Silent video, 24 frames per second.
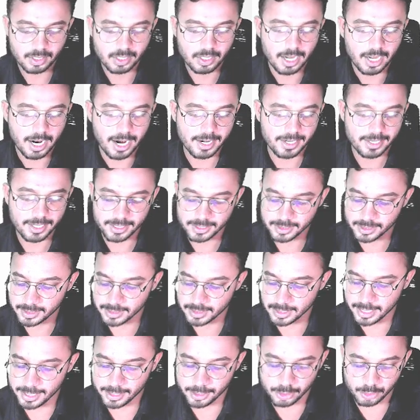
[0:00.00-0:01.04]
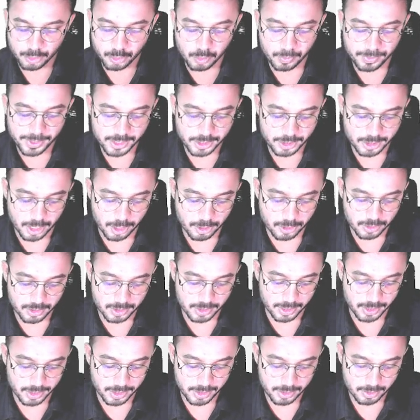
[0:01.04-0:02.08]
And next is like
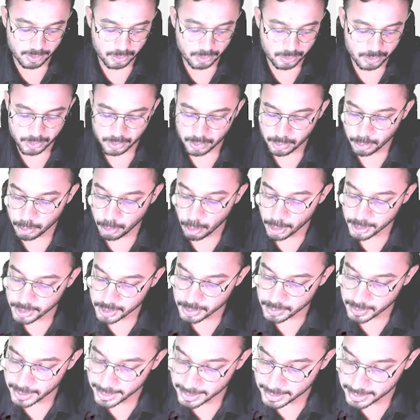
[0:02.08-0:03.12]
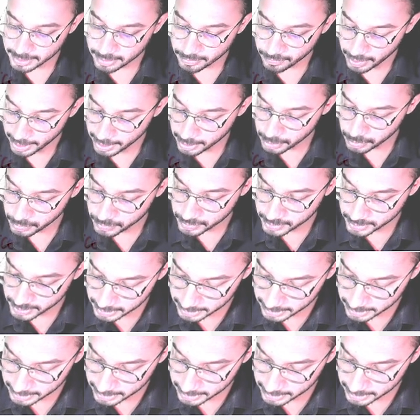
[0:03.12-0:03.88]
Dubin-Johnson. So conjugated values is